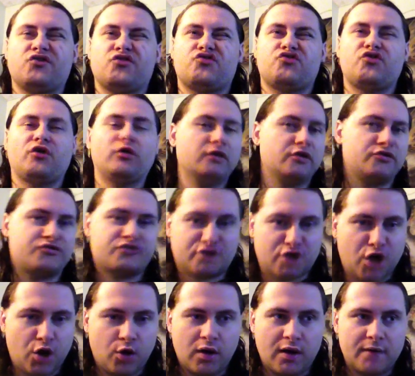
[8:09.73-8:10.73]
Solo
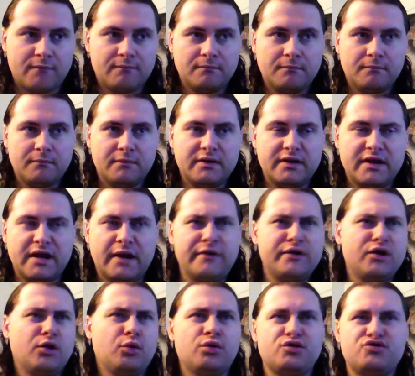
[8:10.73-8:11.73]
Sikoa. Now I
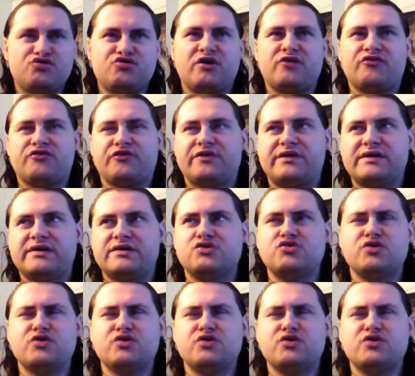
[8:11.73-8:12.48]
know what you guys are thinking.